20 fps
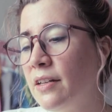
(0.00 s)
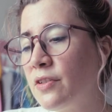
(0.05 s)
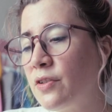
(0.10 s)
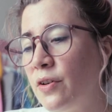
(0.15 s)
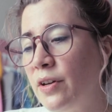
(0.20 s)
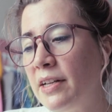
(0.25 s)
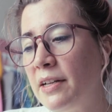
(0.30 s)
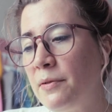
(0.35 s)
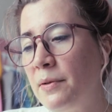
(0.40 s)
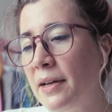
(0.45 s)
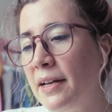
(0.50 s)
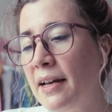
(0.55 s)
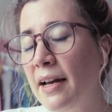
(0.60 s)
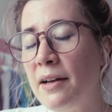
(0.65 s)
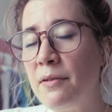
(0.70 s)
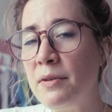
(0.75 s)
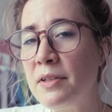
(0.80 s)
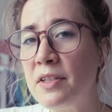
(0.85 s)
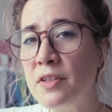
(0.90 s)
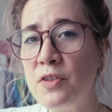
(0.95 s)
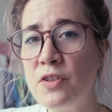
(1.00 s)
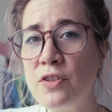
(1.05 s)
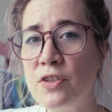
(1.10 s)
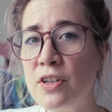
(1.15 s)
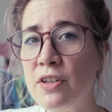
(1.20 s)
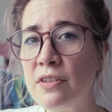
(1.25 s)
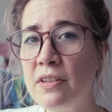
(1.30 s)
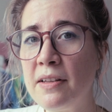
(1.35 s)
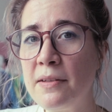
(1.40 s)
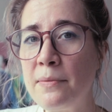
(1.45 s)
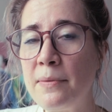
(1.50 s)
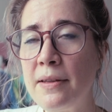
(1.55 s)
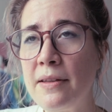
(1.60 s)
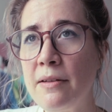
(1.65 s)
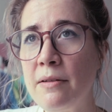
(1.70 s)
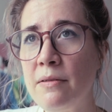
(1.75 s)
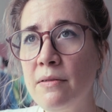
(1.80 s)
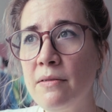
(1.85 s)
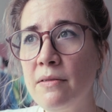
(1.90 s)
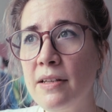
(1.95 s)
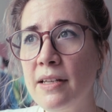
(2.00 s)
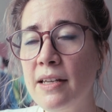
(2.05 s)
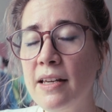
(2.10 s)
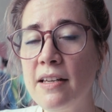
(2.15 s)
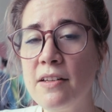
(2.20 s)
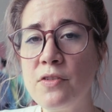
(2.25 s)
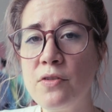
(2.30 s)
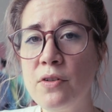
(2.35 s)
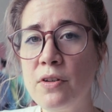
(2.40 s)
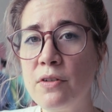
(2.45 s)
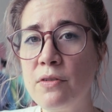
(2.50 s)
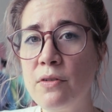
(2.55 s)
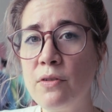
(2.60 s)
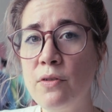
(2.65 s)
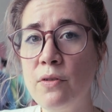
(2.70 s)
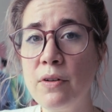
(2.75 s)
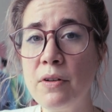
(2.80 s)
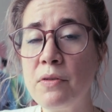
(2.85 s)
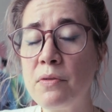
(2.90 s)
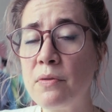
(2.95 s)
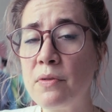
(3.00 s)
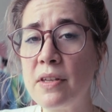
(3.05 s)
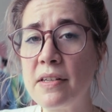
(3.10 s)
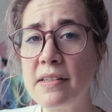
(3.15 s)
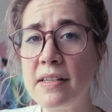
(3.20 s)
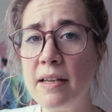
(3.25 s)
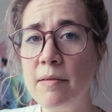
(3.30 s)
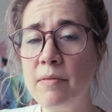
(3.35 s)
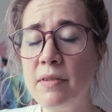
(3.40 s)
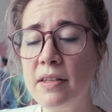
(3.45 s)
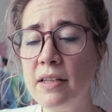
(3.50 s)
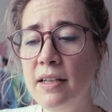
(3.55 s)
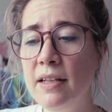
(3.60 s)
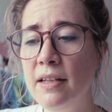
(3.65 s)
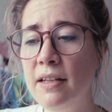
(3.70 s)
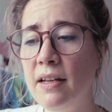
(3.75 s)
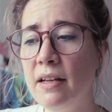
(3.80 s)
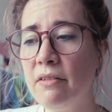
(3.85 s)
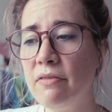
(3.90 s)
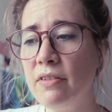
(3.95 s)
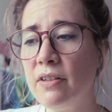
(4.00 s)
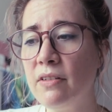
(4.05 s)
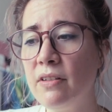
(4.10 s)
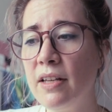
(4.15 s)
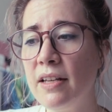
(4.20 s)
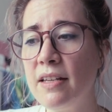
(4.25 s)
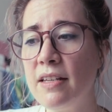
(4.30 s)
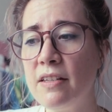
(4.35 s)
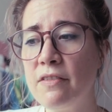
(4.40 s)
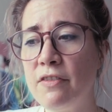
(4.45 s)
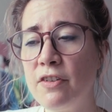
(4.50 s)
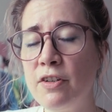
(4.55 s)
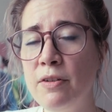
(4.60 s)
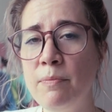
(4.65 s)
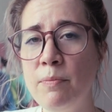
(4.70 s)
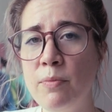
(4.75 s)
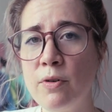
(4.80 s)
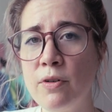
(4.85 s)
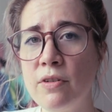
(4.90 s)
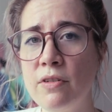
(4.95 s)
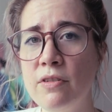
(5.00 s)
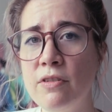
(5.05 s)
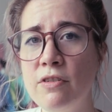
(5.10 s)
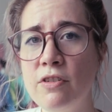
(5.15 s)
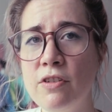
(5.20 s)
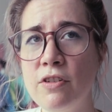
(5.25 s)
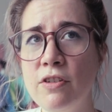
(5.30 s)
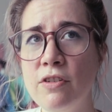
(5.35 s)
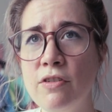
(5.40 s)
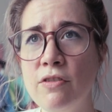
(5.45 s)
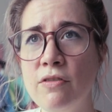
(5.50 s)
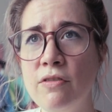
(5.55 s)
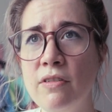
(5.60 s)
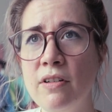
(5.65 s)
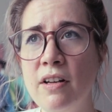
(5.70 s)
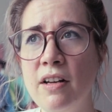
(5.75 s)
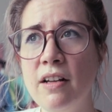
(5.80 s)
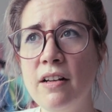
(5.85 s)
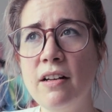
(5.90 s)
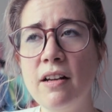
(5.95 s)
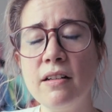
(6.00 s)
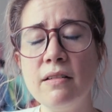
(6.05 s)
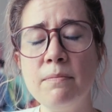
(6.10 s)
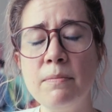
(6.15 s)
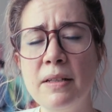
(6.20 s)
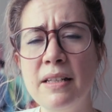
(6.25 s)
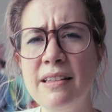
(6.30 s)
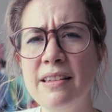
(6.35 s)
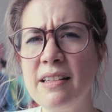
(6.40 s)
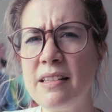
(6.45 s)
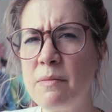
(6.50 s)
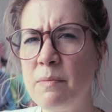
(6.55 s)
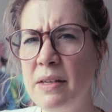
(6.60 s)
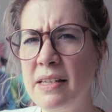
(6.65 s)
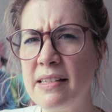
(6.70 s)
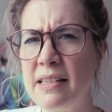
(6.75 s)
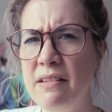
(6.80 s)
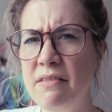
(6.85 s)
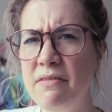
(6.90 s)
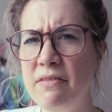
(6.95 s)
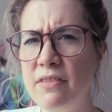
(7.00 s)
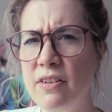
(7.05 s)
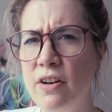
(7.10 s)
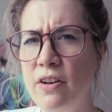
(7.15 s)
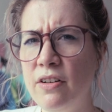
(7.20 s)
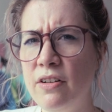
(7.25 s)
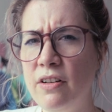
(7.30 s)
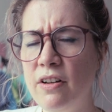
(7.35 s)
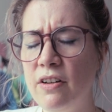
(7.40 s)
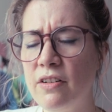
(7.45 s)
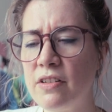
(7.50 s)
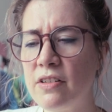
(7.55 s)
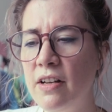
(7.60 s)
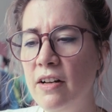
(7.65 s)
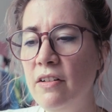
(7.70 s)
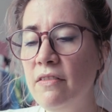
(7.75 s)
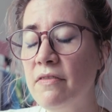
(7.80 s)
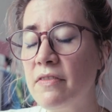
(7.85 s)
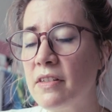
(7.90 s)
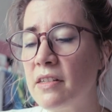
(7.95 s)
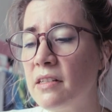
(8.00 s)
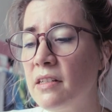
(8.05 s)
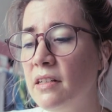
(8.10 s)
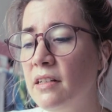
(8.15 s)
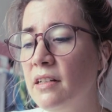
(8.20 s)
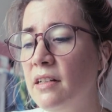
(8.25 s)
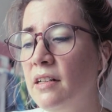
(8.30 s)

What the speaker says: So anyway, I wanted to share that with you in case you're going through the same thing. I feel like it's very important to not be dismissive on ourselves.